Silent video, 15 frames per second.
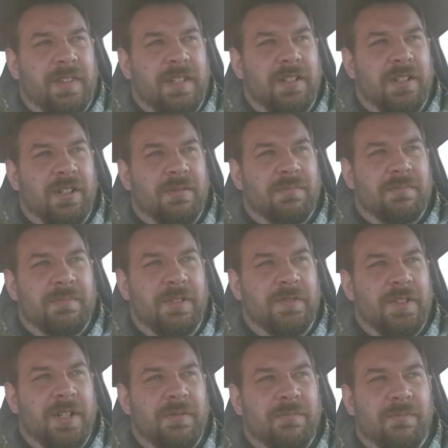You know, you've
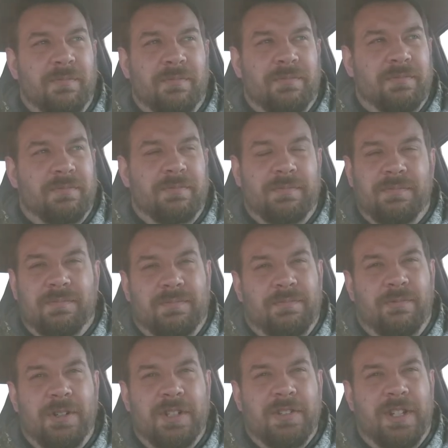done
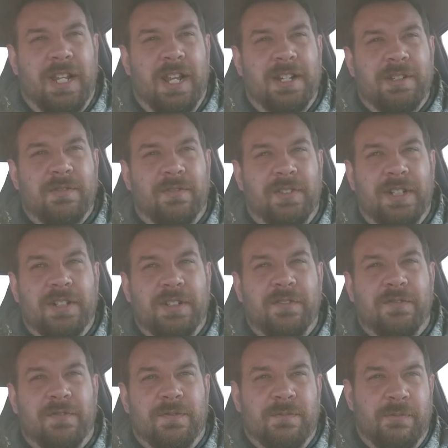what you can.
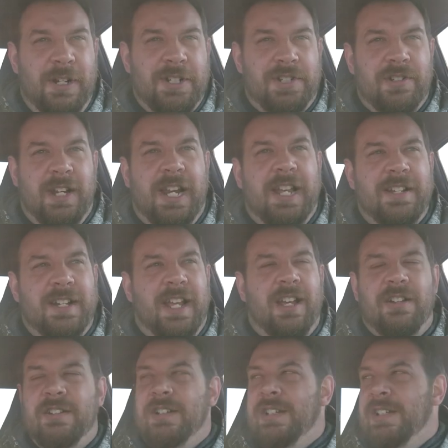You've reached your hand
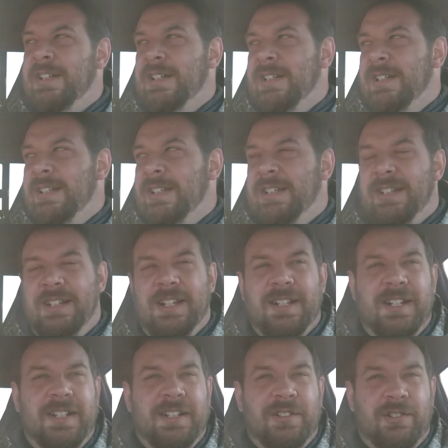out, and
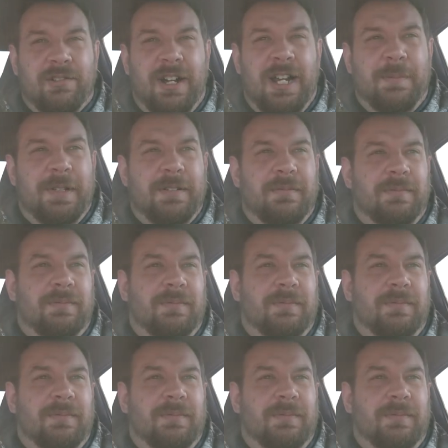they didn't grab it.